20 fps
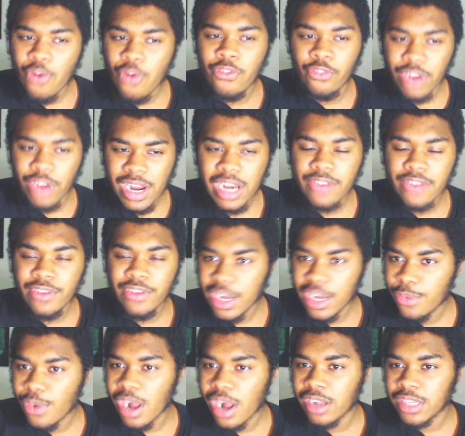really,
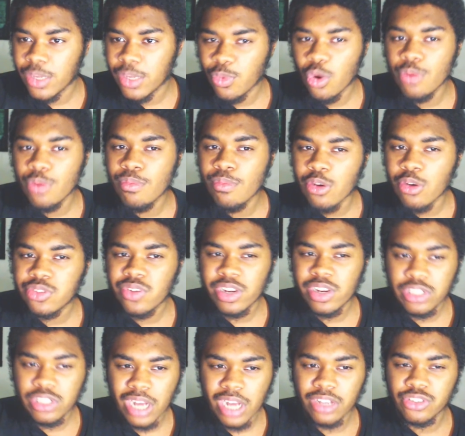really well. They won most of the
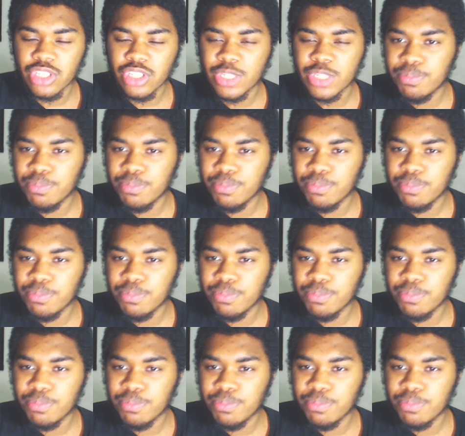challenges.